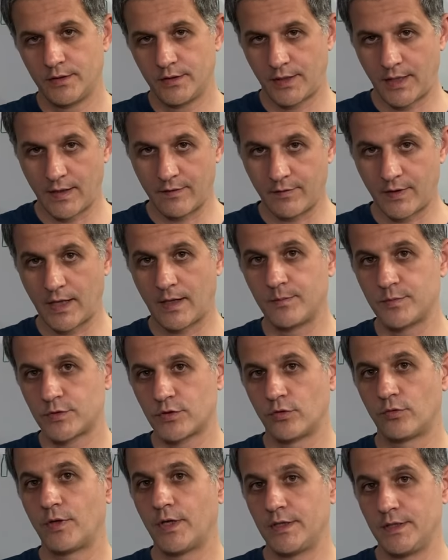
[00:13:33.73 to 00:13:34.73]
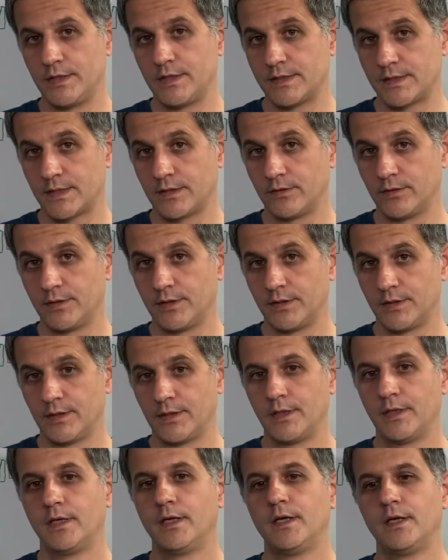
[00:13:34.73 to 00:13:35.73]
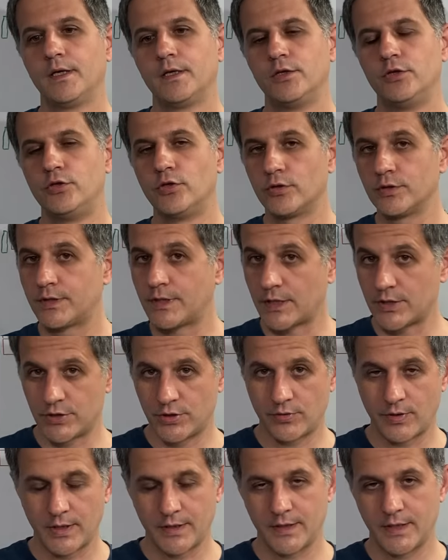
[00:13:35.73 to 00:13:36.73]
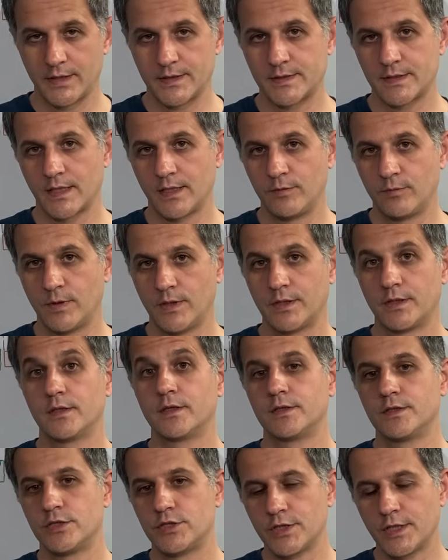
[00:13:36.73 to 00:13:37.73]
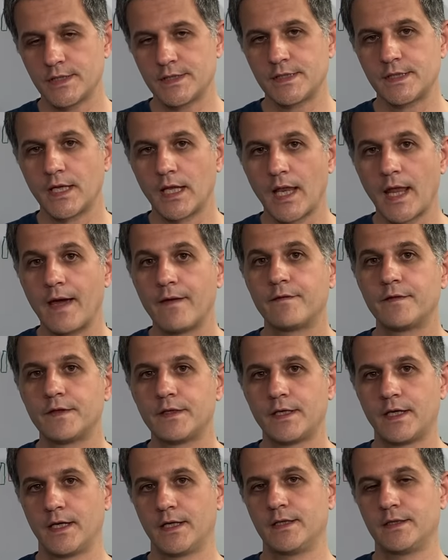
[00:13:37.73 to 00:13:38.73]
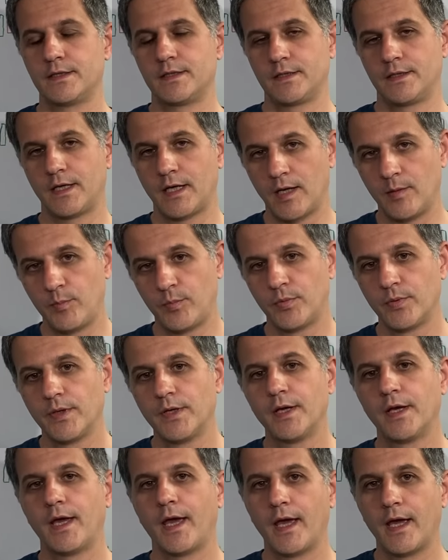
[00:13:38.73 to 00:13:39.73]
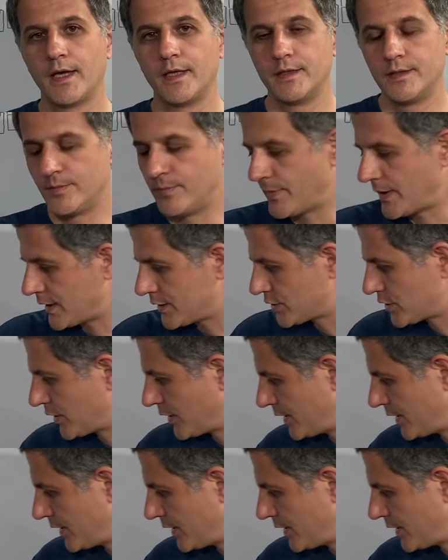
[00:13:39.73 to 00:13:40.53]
have cups already installed. Don't touch the right hand side one, just the left hand cup, and measure